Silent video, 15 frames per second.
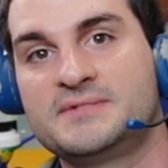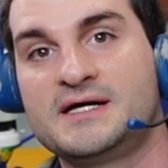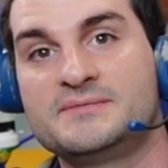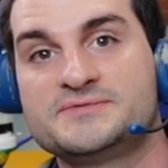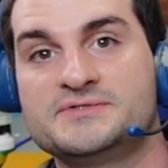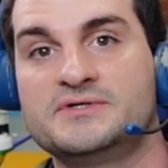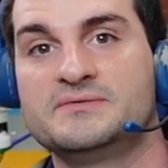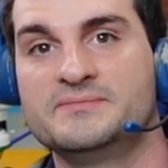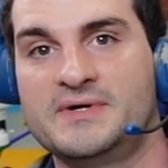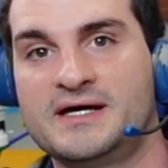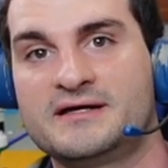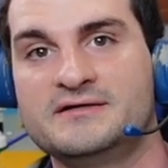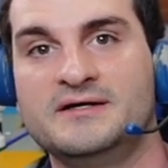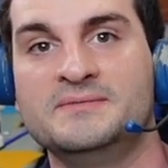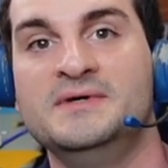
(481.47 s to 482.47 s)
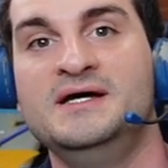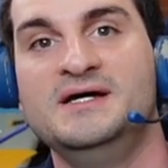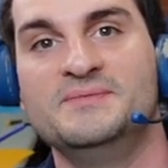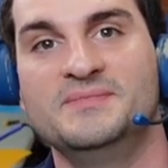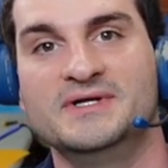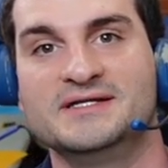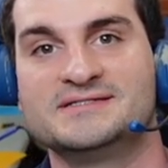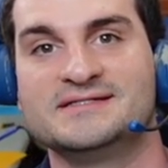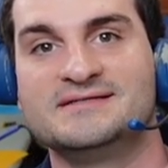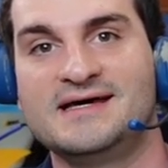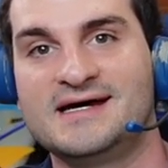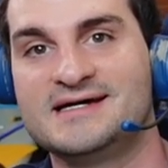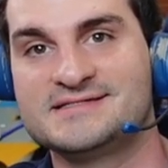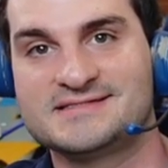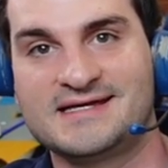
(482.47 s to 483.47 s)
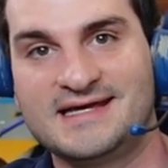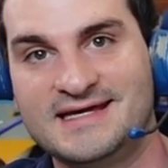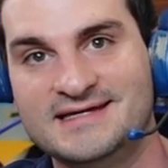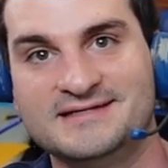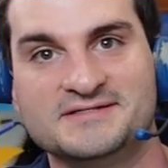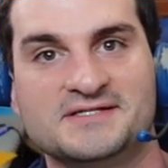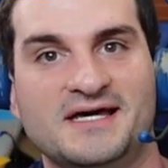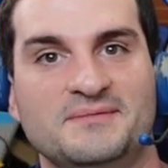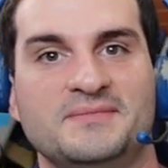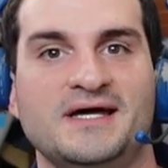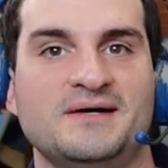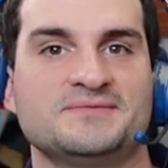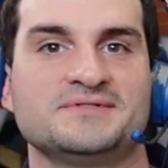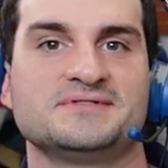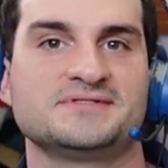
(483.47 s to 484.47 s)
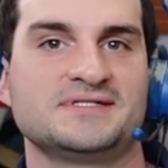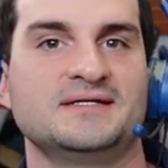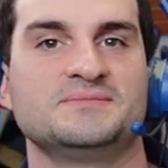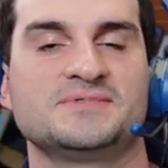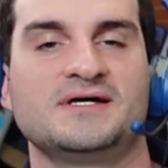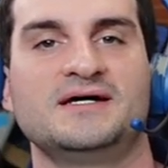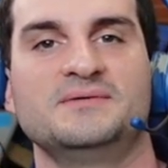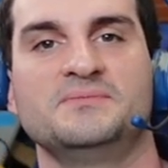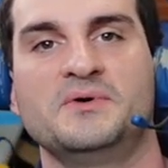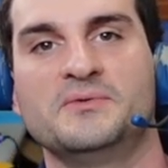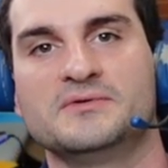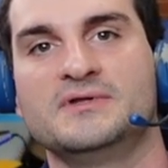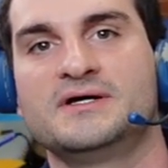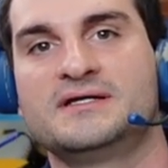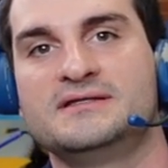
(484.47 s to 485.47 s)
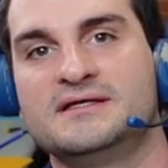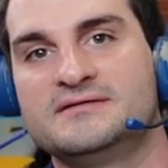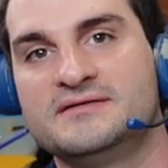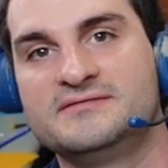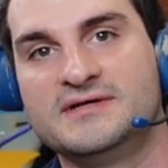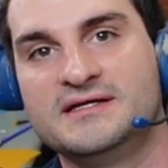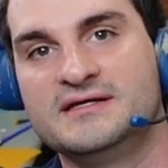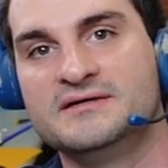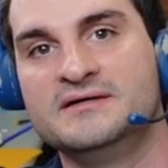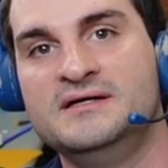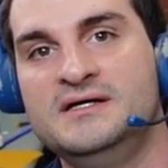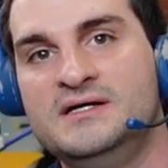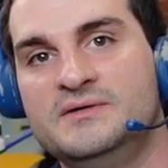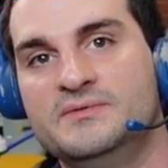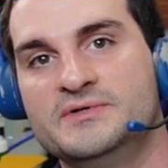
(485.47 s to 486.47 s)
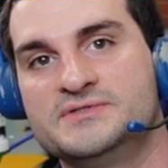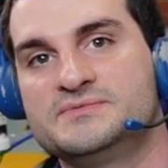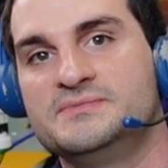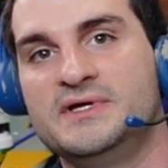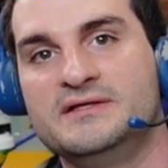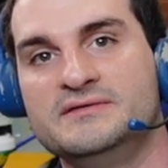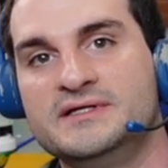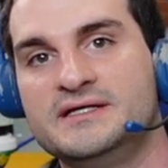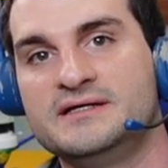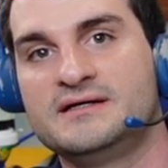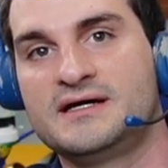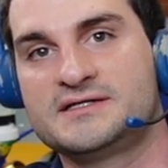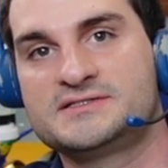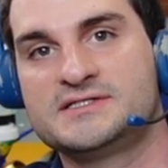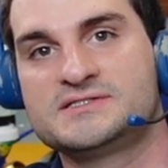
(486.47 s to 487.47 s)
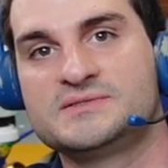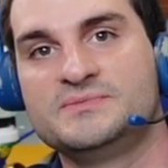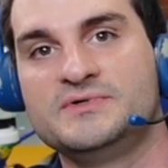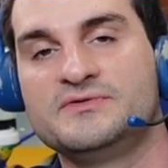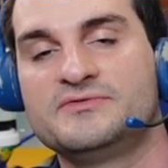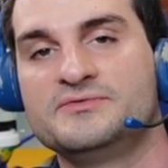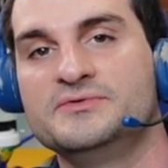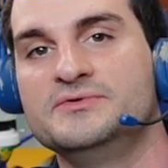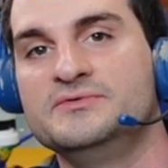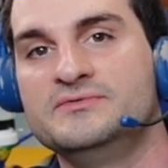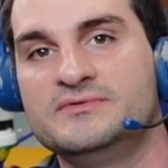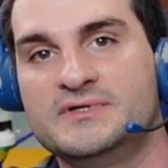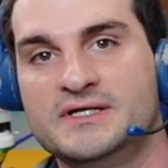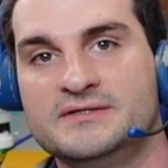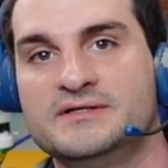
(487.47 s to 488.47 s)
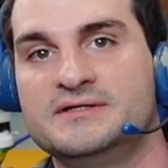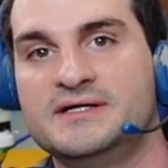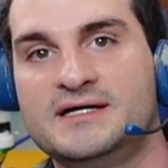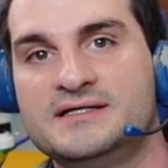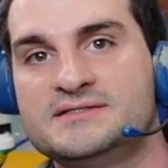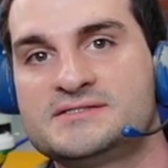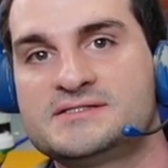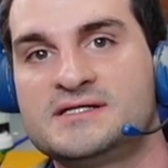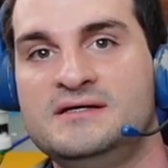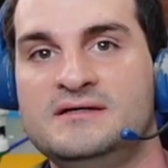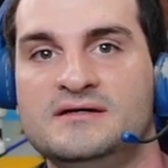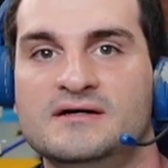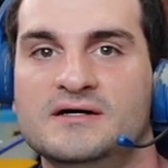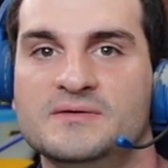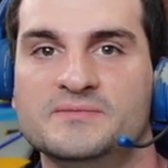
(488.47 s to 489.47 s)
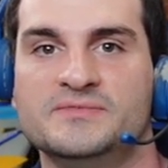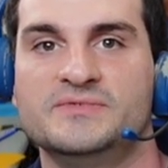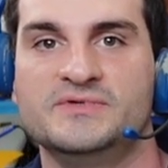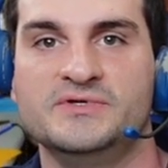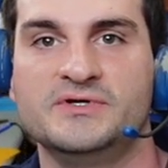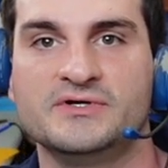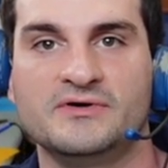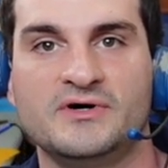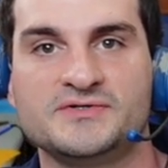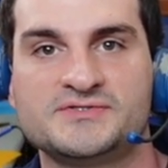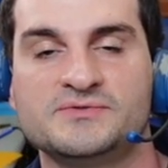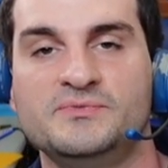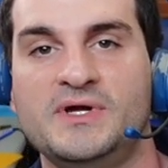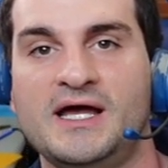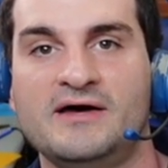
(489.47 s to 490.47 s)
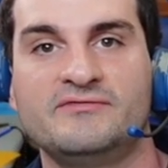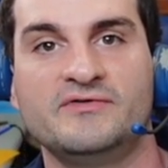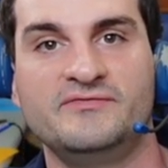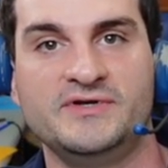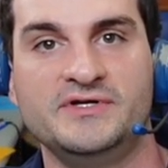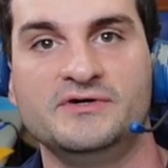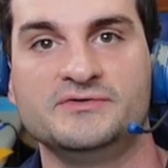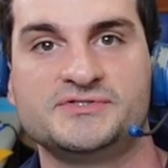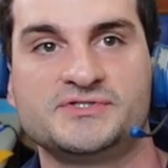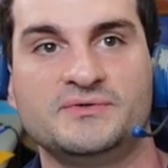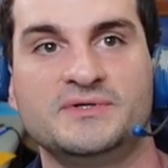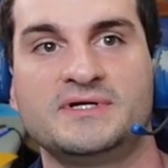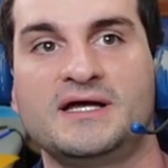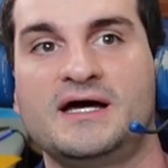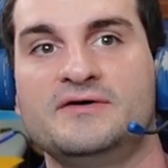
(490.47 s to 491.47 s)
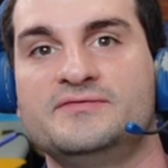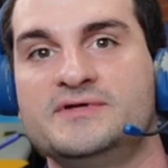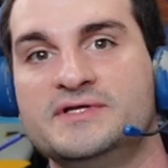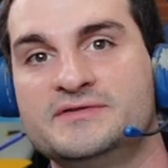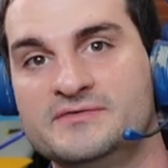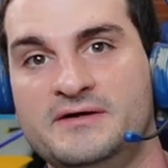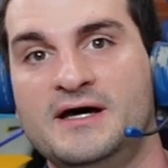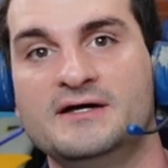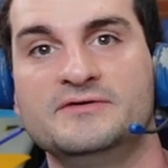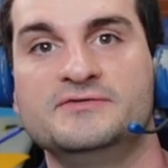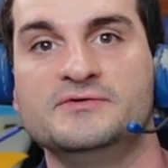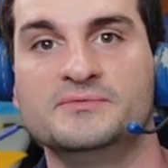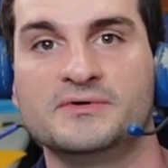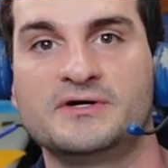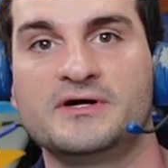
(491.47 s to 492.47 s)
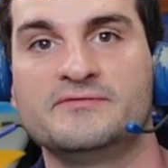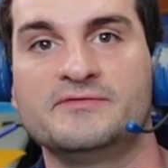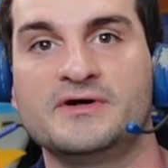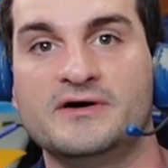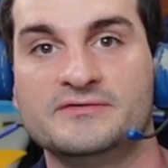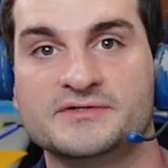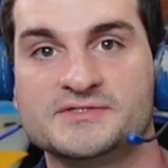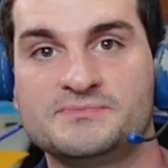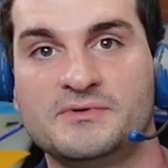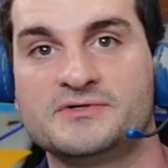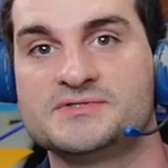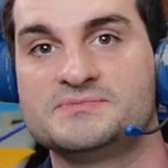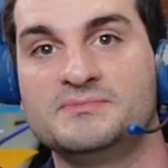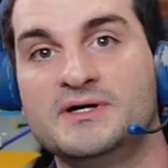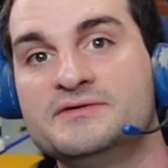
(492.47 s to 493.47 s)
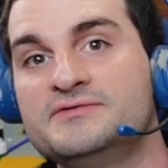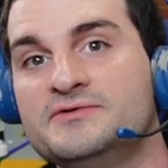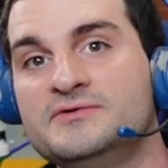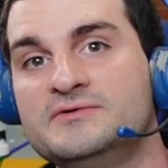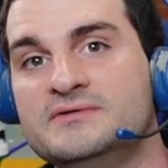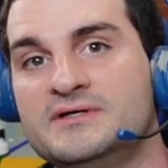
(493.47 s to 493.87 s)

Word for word: capsule, you can back it up, but it's a NAS and a time capsule at the same time. But we're lucky that the data was mainly accessible through the NAS. You can also, we have a video showing how to get the, how to do recovery on the sparse bundle